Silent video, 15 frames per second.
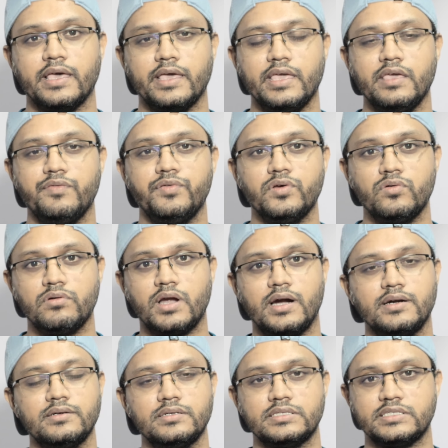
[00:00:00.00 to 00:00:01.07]
If you
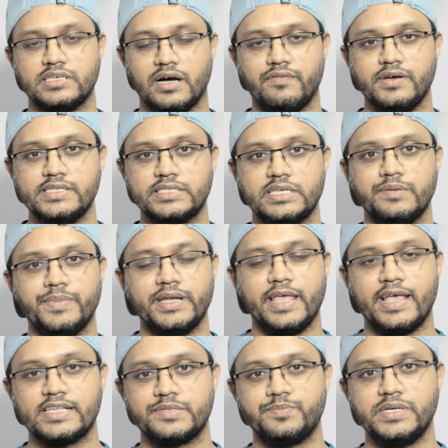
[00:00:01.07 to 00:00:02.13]
learn JavaScript and
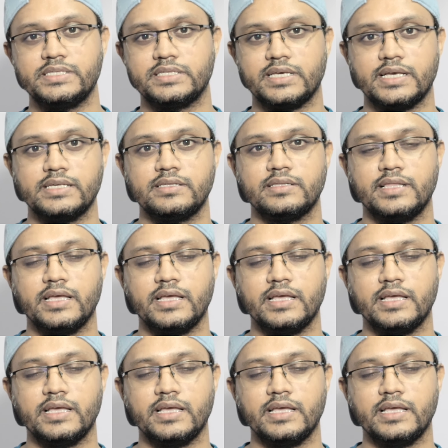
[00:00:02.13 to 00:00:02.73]
ExpressJs,